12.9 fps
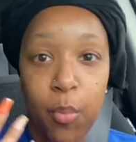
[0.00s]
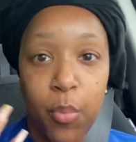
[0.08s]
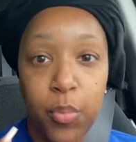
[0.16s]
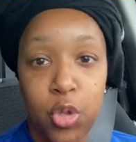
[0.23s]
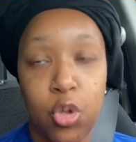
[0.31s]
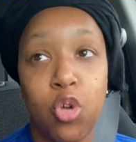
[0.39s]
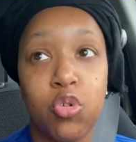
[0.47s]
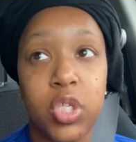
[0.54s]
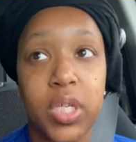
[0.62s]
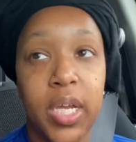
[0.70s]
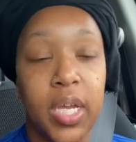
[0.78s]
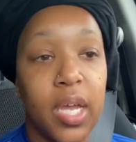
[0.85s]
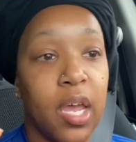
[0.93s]

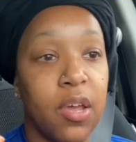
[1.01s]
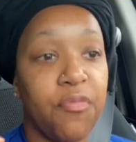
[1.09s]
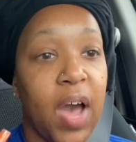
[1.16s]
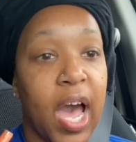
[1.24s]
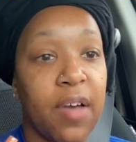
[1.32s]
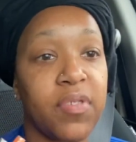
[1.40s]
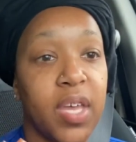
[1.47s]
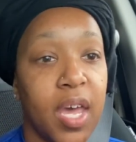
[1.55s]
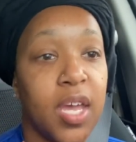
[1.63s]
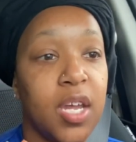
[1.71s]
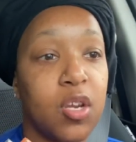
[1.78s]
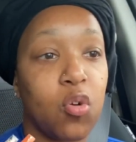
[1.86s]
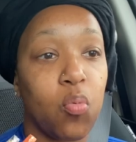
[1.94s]
Usually, if I've
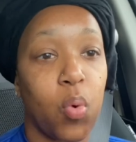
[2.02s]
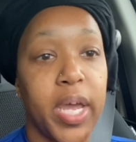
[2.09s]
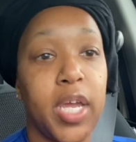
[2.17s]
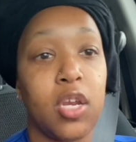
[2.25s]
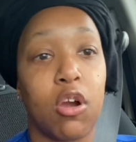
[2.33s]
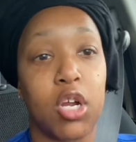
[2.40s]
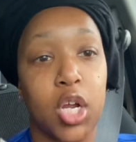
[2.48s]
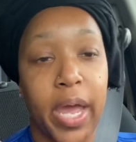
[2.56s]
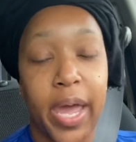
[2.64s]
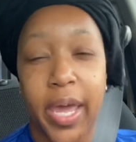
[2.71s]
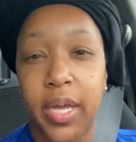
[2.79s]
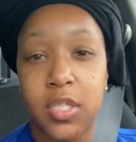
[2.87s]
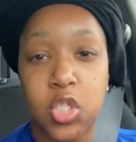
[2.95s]
gained weight or
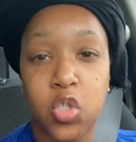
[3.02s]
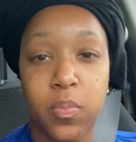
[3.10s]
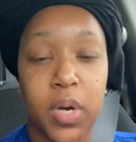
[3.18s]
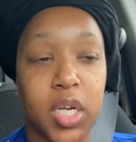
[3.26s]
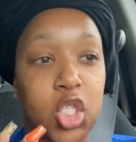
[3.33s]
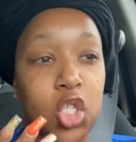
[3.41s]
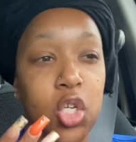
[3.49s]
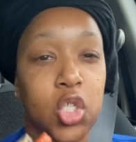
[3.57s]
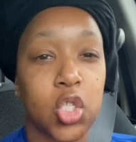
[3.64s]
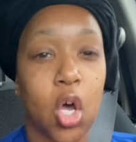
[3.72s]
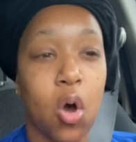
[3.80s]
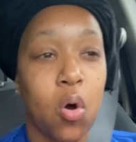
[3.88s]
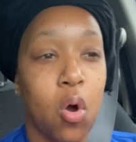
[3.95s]
ate too much
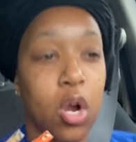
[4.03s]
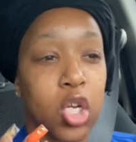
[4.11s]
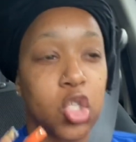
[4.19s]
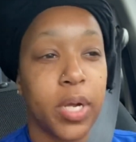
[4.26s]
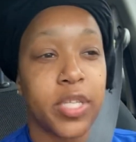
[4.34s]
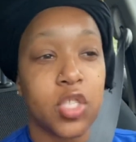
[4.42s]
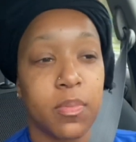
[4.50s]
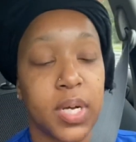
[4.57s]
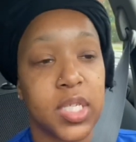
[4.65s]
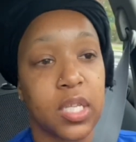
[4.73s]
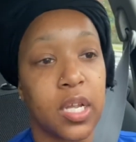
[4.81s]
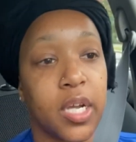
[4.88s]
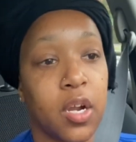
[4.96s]
salt or drank too much
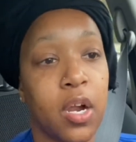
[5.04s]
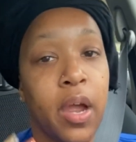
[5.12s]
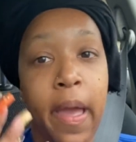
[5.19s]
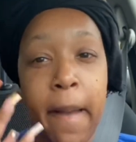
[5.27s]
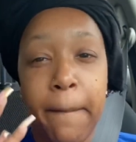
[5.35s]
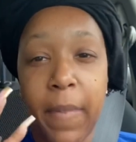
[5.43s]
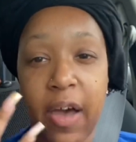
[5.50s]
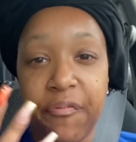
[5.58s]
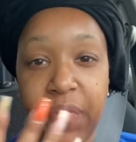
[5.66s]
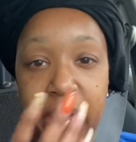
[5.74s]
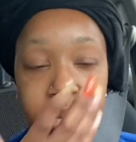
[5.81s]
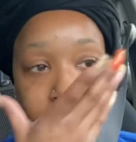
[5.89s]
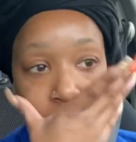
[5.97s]
liquor, my
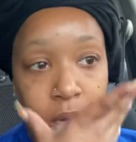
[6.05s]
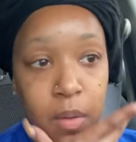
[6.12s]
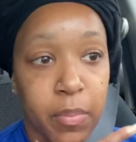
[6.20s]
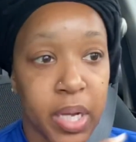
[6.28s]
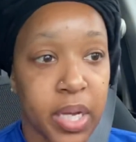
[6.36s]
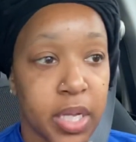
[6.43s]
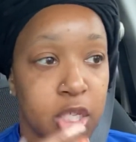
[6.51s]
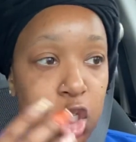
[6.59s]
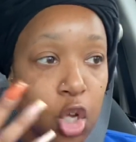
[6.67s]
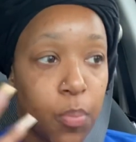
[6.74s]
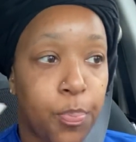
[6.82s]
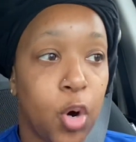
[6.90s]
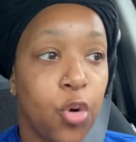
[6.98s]
face begins
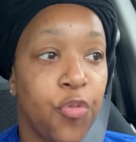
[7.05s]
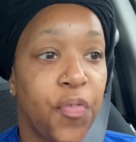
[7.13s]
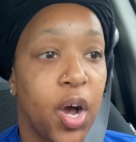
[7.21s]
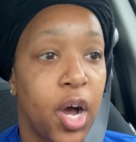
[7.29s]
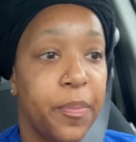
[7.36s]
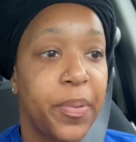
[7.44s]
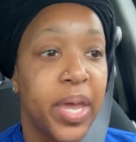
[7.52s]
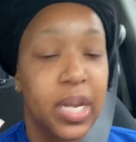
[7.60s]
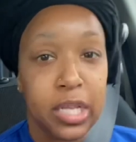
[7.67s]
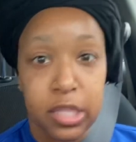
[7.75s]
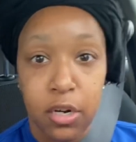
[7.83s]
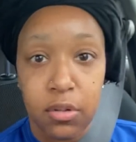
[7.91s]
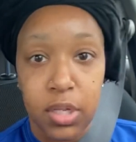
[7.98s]
to poof up, and it
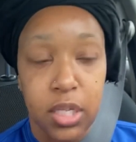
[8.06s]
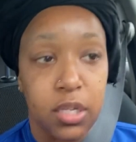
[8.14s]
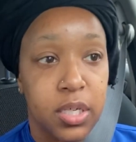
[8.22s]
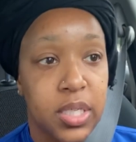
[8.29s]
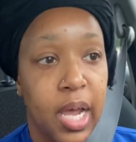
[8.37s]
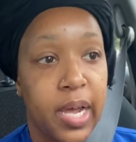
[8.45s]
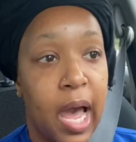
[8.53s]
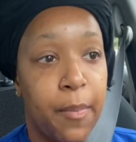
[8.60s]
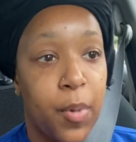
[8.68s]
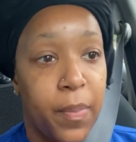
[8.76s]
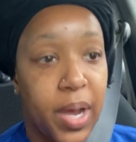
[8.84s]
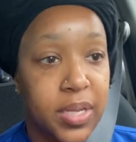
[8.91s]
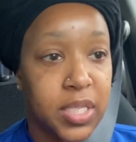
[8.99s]
literally looks like I'm
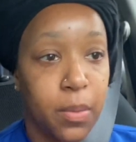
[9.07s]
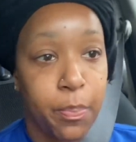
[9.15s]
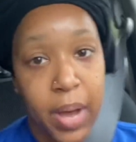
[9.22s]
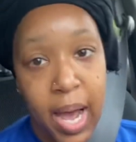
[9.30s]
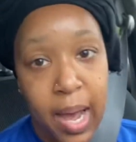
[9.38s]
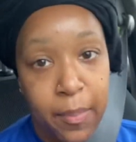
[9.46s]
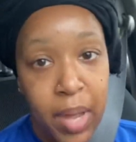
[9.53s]
about to pop.